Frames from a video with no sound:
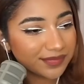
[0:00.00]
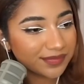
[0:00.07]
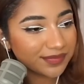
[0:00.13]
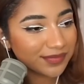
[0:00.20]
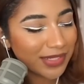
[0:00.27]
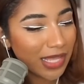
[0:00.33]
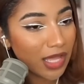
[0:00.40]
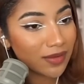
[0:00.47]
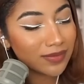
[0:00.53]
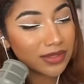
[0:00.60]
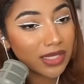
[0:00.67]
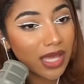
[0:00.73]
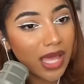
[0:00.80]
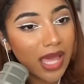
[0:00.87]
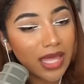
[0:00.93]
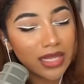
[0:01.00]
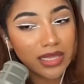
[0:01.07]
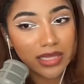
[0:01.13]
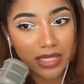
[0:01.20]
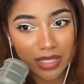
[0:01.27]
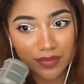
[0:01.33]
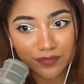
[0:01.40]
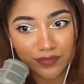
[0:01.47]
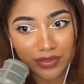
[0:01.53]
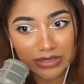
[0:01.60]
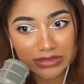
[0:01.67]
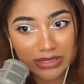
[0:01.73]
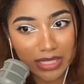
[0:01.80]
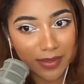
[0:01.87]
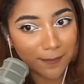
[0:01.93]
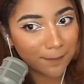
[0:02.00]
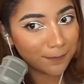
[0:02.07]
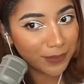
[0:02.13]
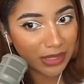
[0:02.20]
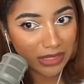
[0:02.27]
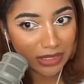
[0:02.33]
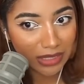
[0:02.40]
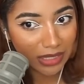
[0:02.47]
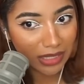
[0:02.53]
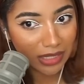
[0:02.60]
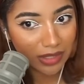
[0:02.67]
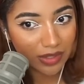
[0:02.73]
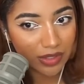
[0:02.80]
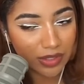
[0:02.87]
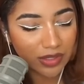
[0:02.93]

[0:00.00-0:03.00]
discount. Oh my god, I love going to like midnight, or